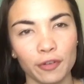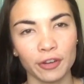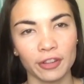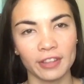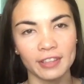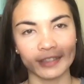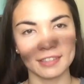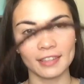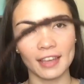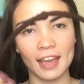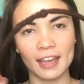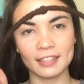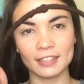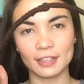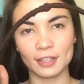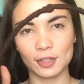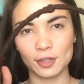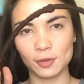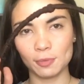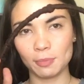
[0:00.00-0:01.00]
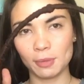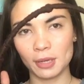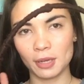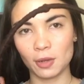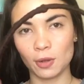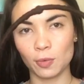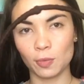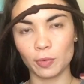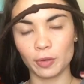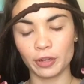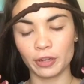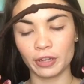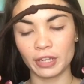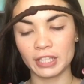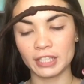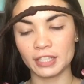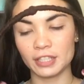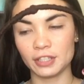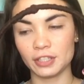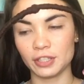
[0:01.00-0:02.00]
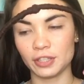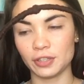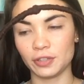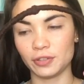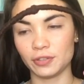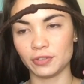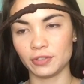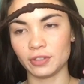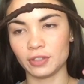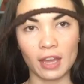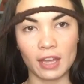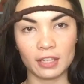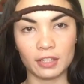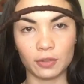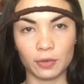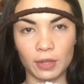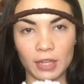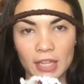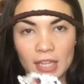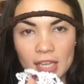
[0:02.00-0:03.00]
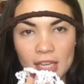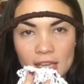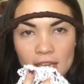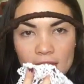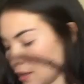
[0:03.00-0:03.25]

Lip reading: For this last loop, we're going to do a doily.